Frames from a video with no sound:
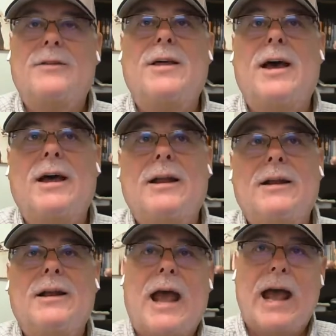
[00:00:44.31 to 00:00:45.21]

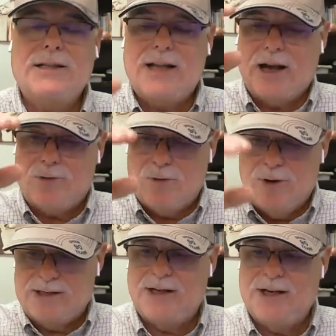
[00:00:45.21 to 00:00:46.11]
that as that
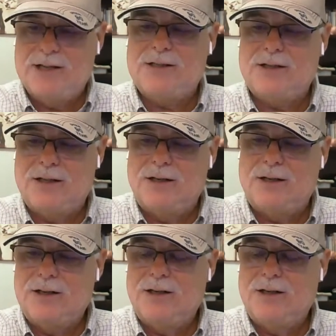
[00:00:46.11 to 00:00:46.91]
grease hits the